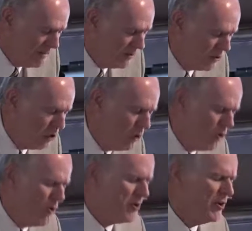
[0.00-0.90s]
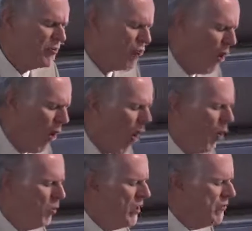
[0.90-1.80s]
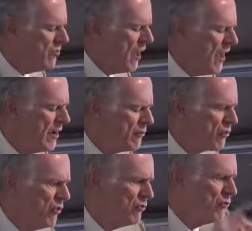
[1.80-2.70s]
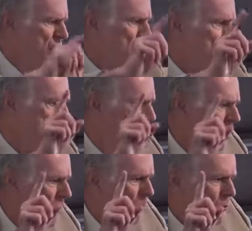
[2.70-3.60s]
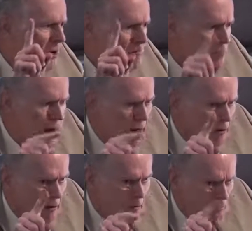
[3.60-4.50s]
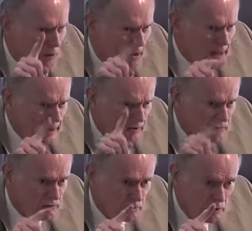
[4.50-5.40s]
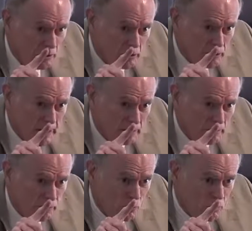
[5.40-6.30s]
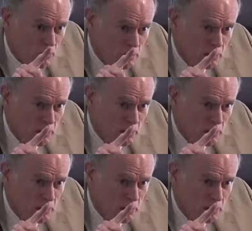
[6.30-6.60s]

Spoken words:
The Lord is always anxious to prepare a place. Heard that before?